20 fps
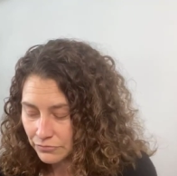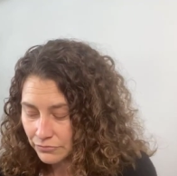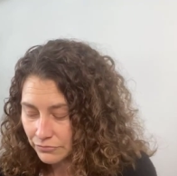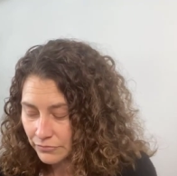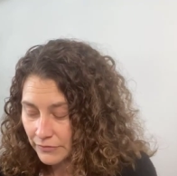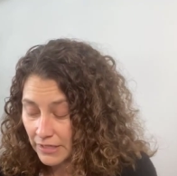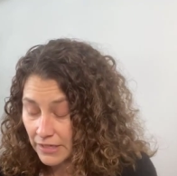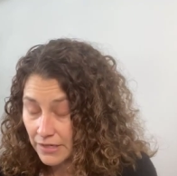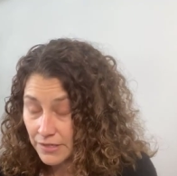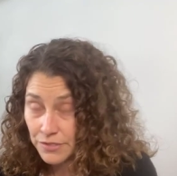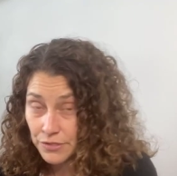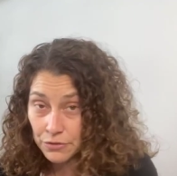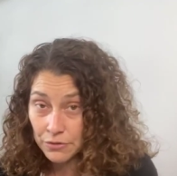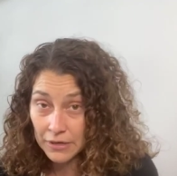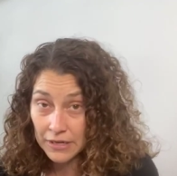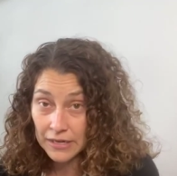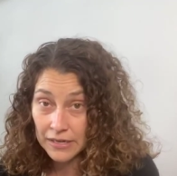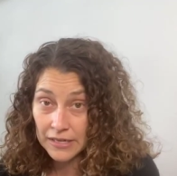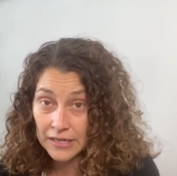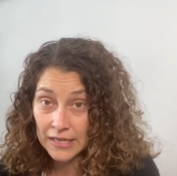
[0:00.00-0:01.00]
Because
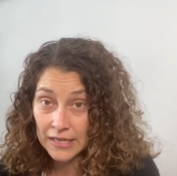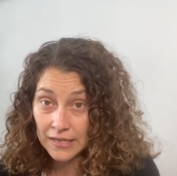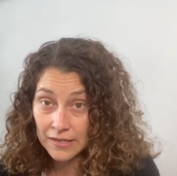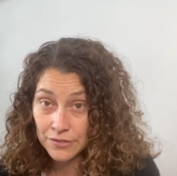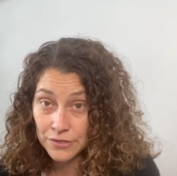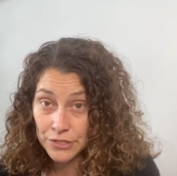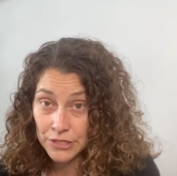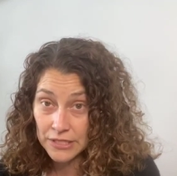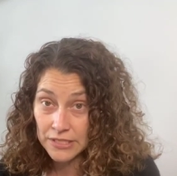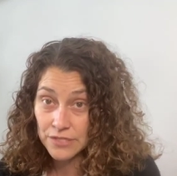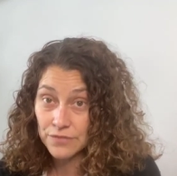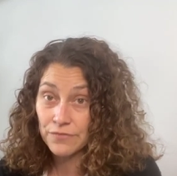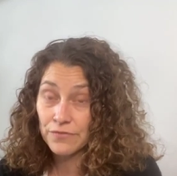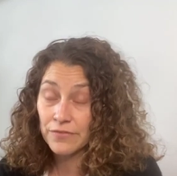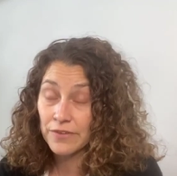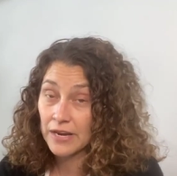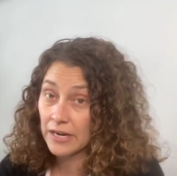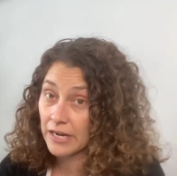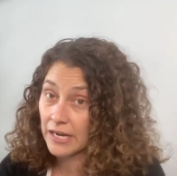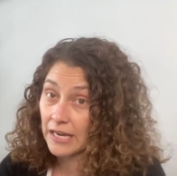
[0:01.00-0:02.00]
Aquarian energy is
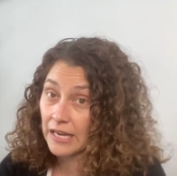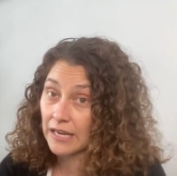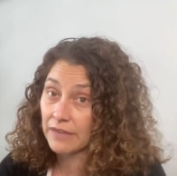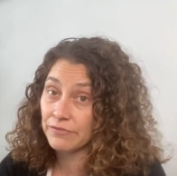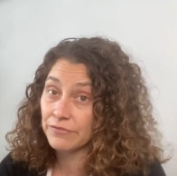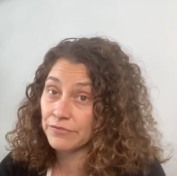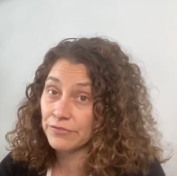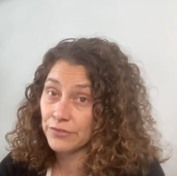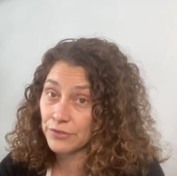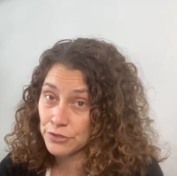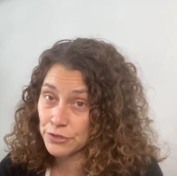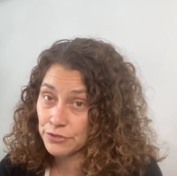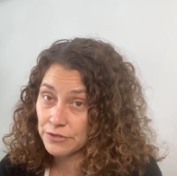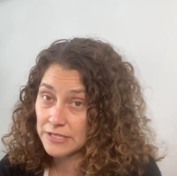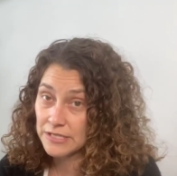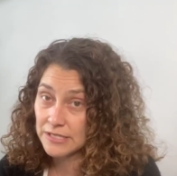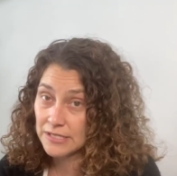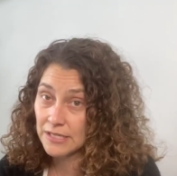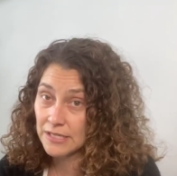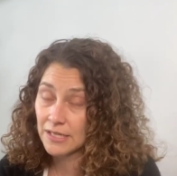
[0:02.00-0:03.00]
very
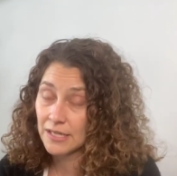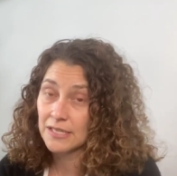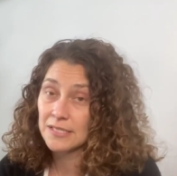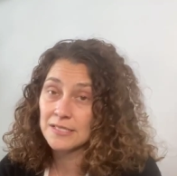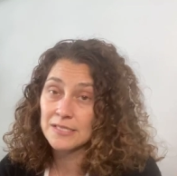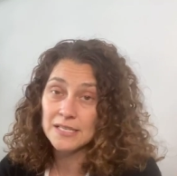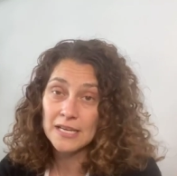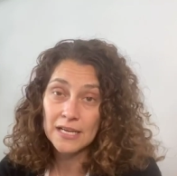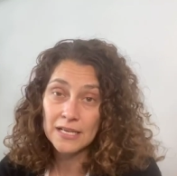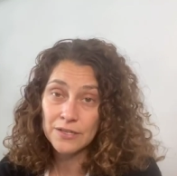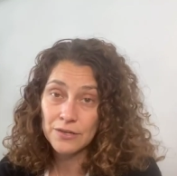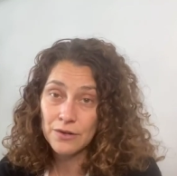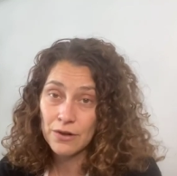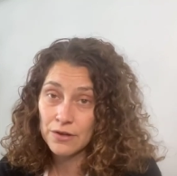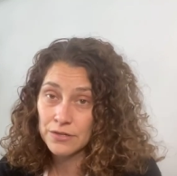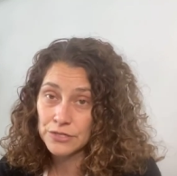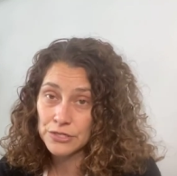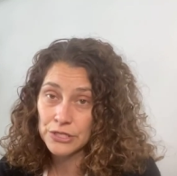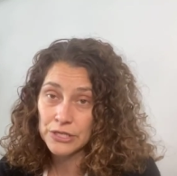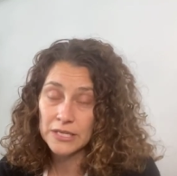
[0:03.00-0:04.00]
futuristic. It's
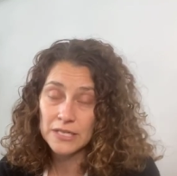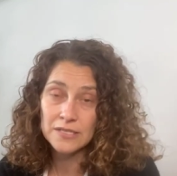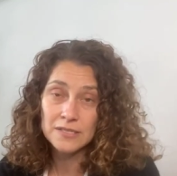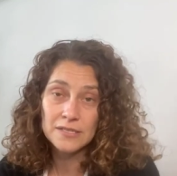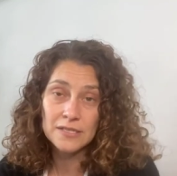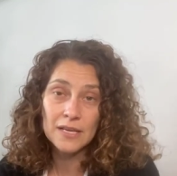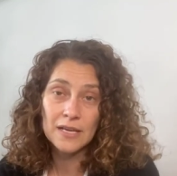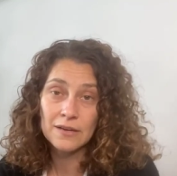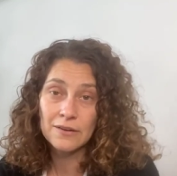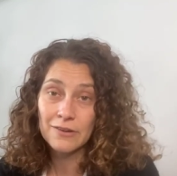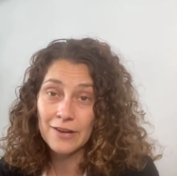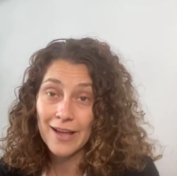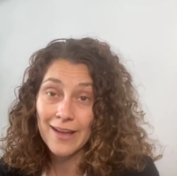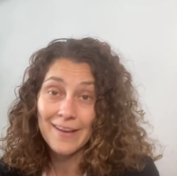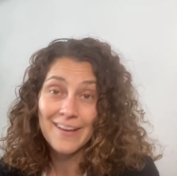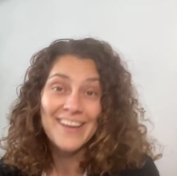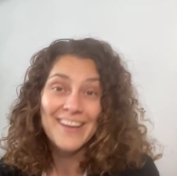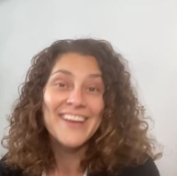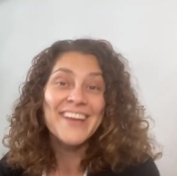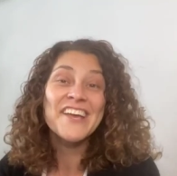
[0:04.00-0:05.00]
technology, it's internet,
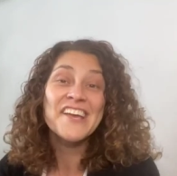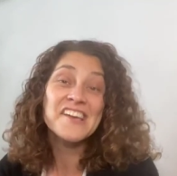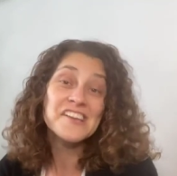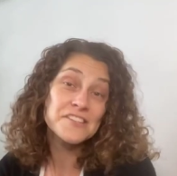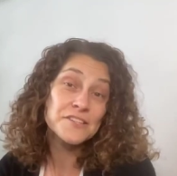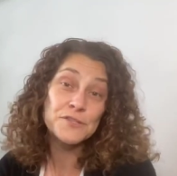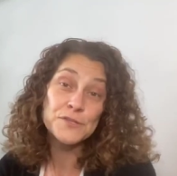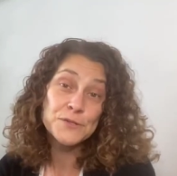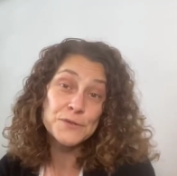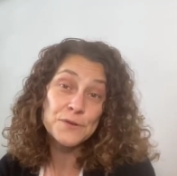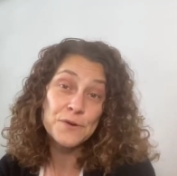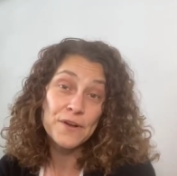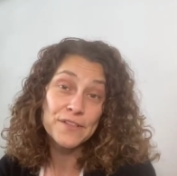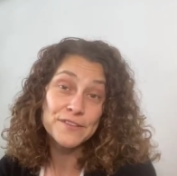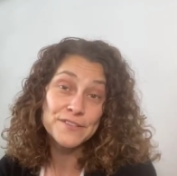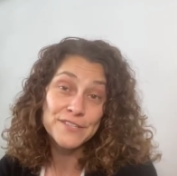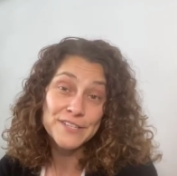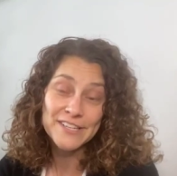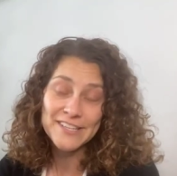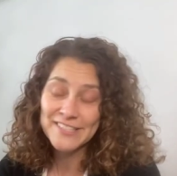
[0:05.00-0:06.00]
it's
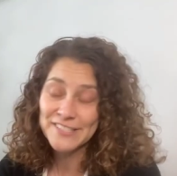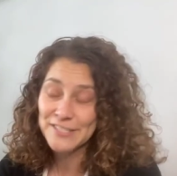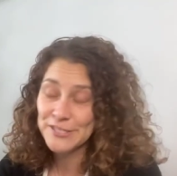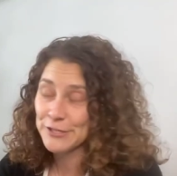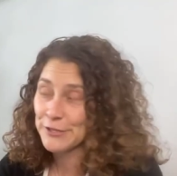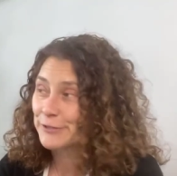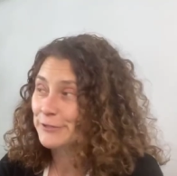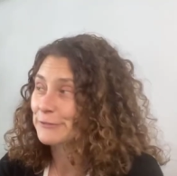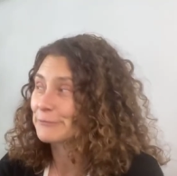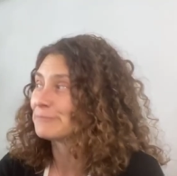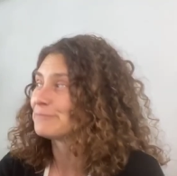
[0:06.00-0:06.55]
astrology too.